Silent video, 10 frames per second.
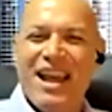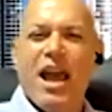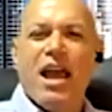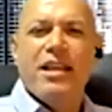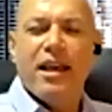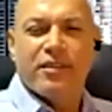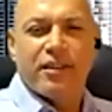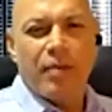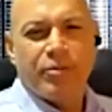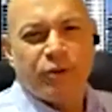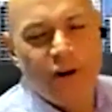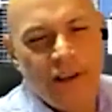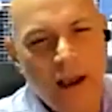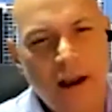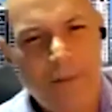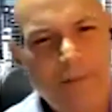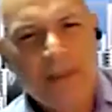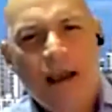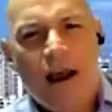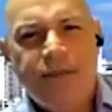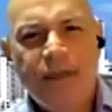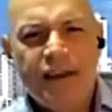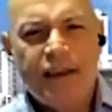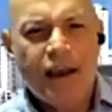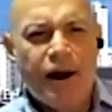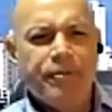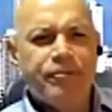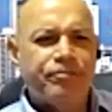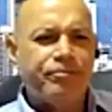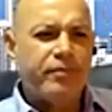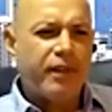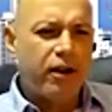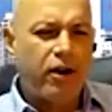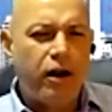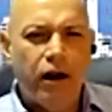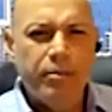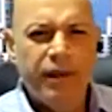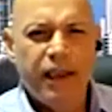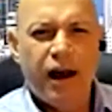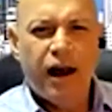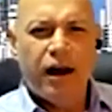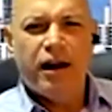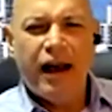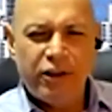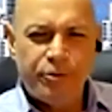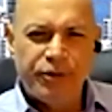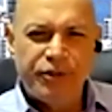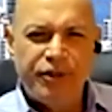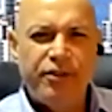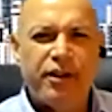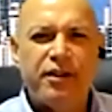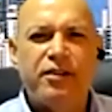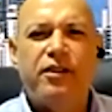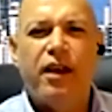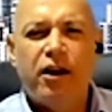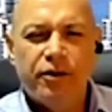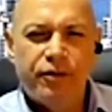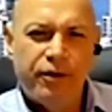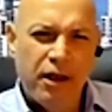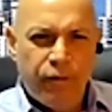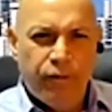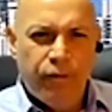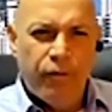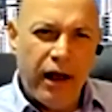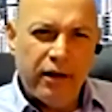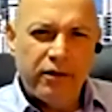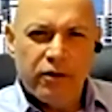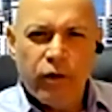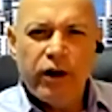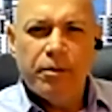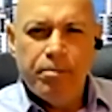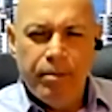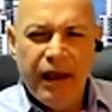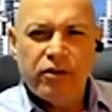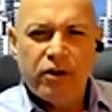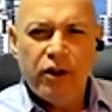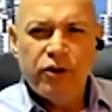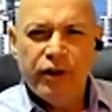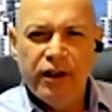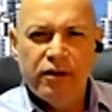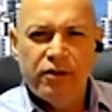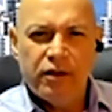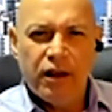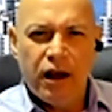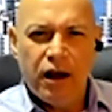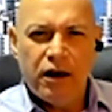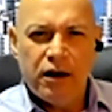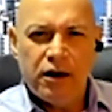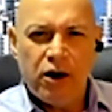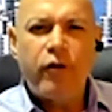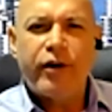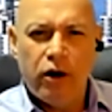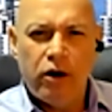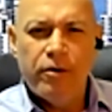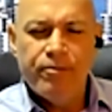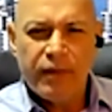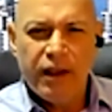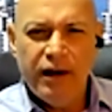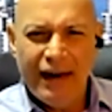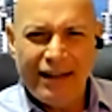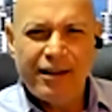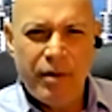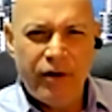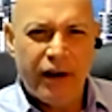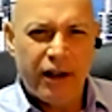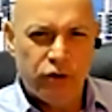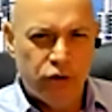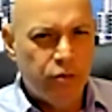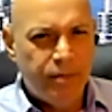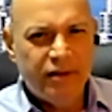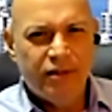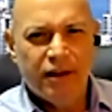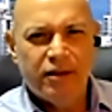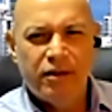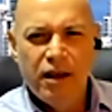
Yes, absolutely. I think Colombia has positioned itself as one of the best countries overall in Latin America to do business